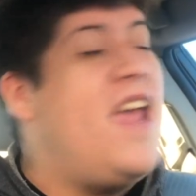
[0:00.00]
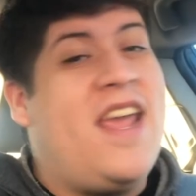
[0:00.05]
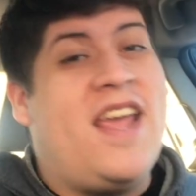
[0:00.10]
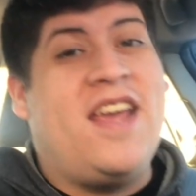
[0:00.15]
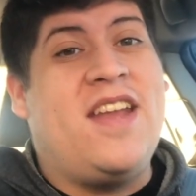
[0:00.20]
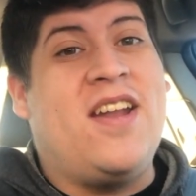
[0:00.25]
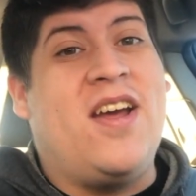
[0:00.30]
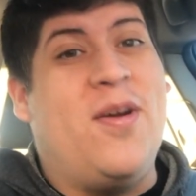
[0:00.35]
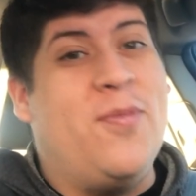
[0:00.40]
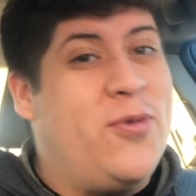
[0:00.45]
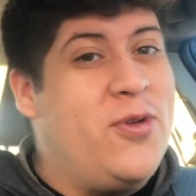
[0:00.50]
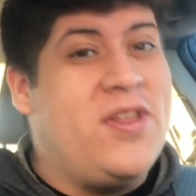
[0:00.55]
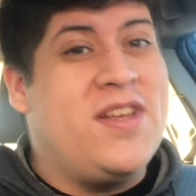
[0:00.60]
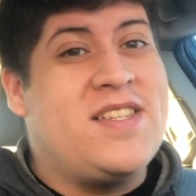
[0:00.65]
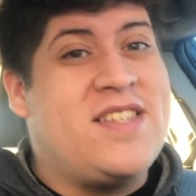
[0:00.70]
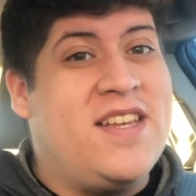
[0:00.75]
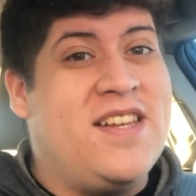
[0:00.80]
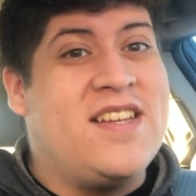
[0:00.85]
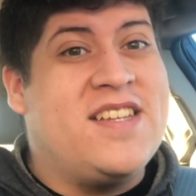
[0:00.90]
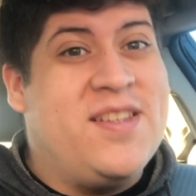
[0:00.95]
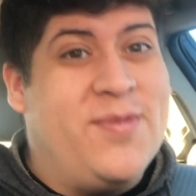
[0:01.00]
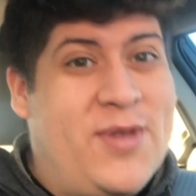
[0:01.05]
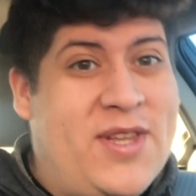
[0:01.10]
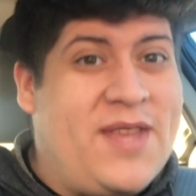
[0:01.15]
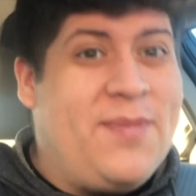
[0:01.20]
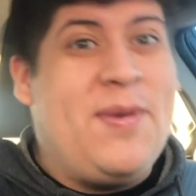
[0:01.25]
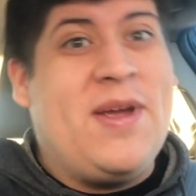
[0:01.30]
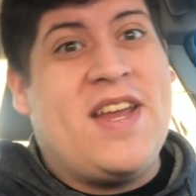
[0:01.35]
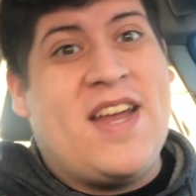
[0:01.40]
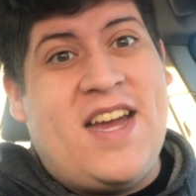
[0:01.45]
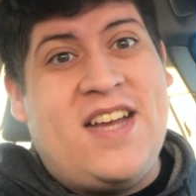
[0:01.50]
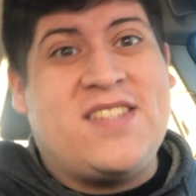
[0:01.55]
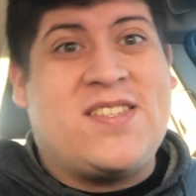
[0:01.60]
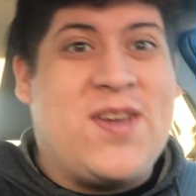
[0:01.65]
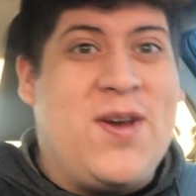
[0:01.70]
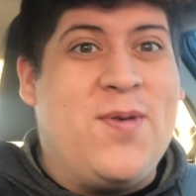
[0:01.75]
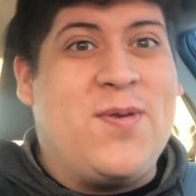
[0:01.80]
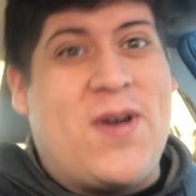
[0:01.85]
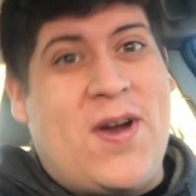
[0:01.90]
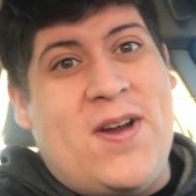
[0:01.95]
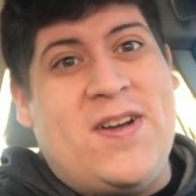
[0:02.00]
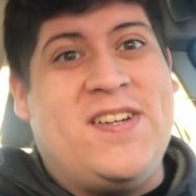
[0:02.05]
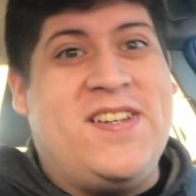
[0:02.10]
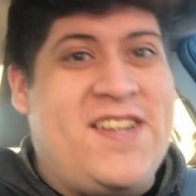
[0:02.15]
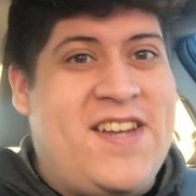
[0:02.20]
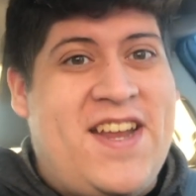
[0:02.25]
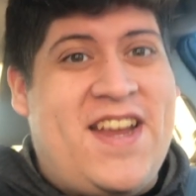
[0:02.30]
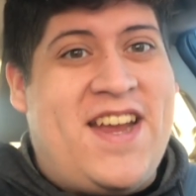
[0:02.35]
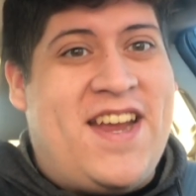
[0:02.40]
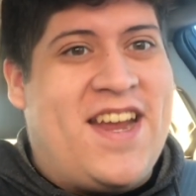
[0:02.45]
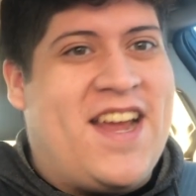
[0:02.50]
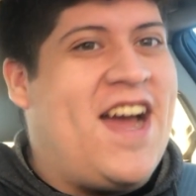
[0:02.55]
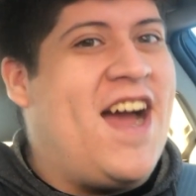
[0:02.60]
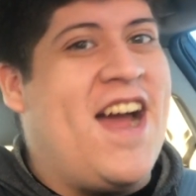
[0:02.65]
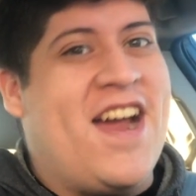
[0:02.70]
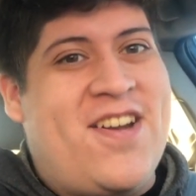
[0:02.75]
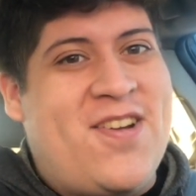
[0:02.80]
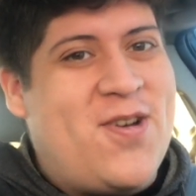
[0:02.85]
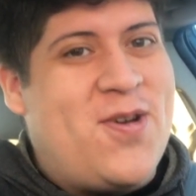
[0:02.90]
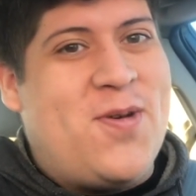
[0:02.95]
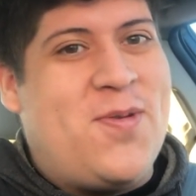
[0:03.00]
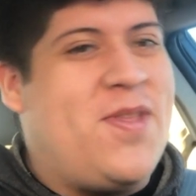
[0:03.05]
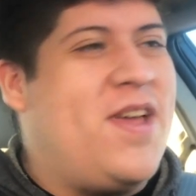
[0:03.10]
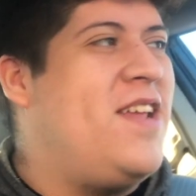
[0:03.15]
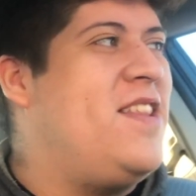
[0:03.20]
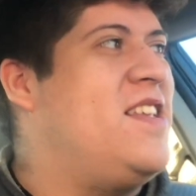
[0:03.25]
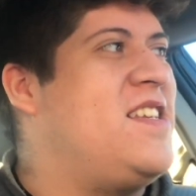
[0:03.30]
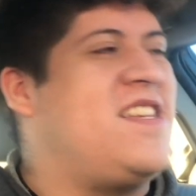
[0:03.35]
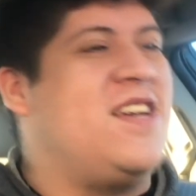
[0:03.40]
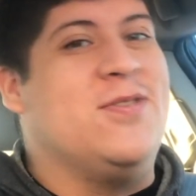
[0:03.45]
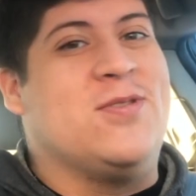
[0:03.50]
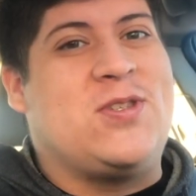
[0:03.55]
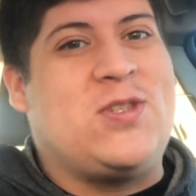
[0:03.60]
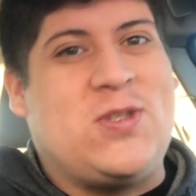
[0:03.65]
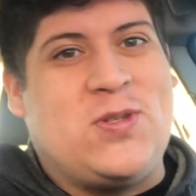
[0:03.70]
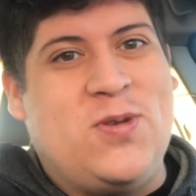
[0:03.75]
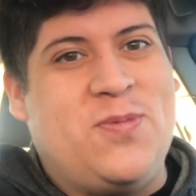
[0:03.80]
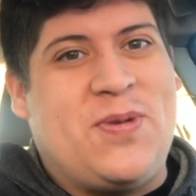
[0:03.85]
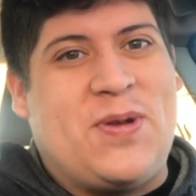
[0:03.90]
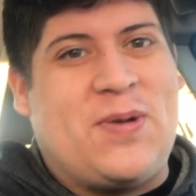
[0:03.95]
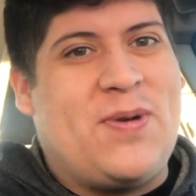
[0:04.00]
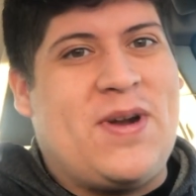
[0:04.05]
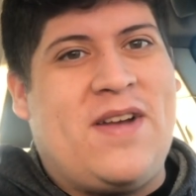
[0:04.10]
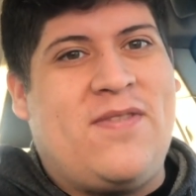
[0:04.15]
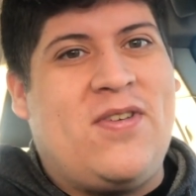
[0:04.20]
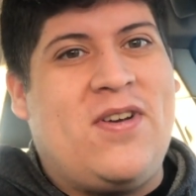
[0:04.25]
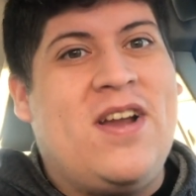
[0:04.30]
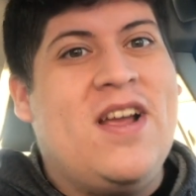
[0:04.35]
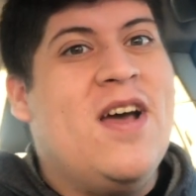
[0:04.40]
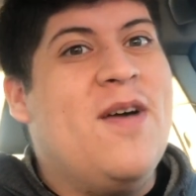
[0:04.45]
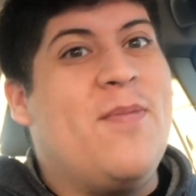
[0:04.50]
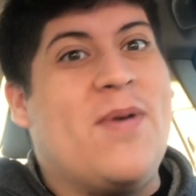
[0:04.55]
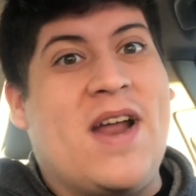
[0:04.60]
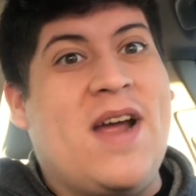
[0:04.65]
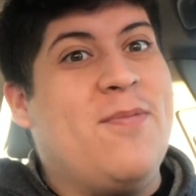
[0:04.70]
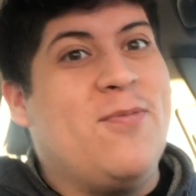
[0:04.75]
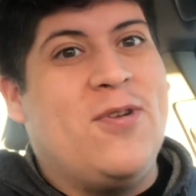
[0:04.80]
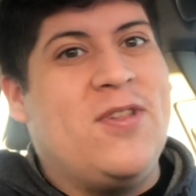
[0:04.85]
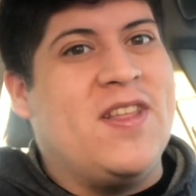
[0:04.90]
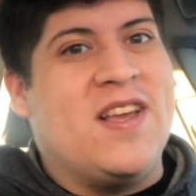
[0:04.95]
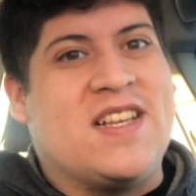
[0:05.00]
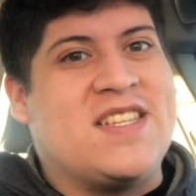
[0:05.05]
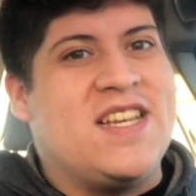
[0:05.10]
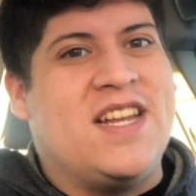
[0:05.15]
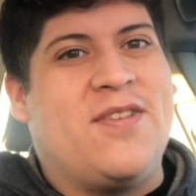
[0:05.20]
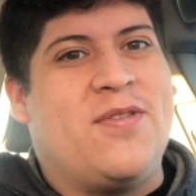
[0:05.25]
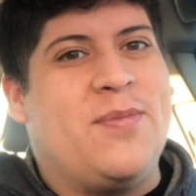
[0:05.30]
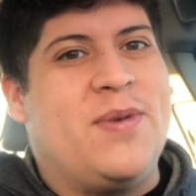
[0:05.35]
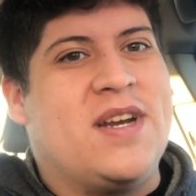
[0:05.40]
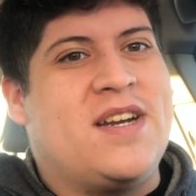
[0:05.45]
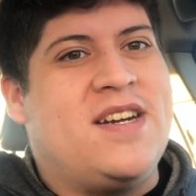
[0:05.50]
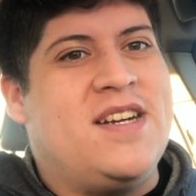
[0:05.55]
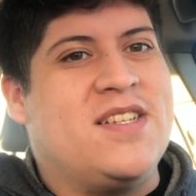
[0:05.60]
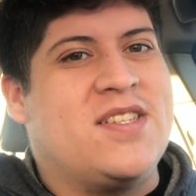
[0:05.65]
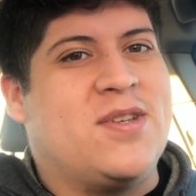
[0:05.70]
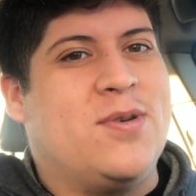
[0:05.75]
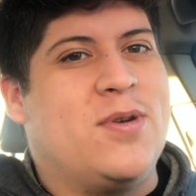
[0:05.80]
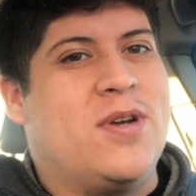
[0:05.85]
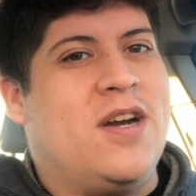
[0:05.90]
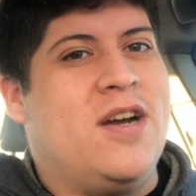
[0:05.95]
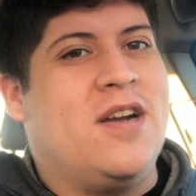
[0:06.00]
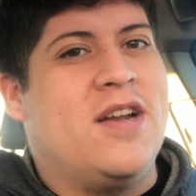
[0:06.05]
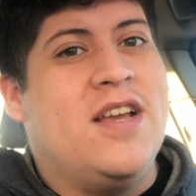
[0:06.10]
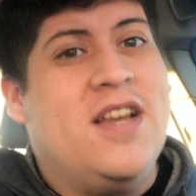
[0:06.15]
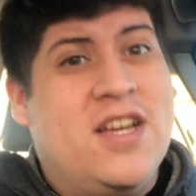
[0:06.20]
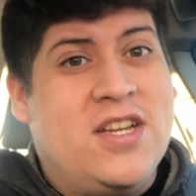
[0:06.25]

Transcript: and I'm really excited because I'm gonna get my Costco card day. I know that this sounds stupid or whatever, but I'm really excited for my Costco card.